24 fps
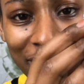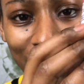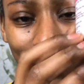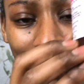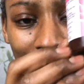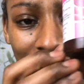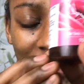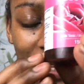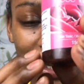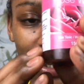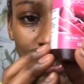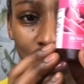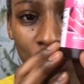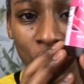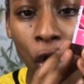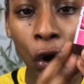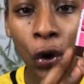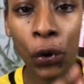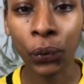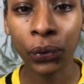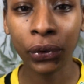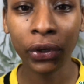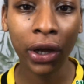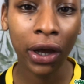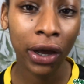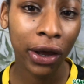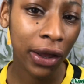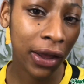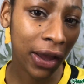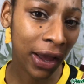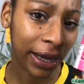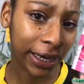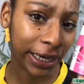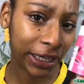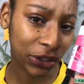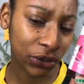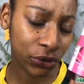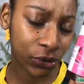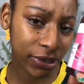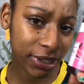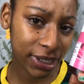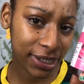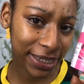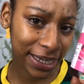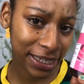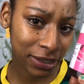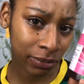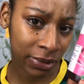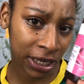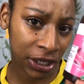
with this toner. I use this as my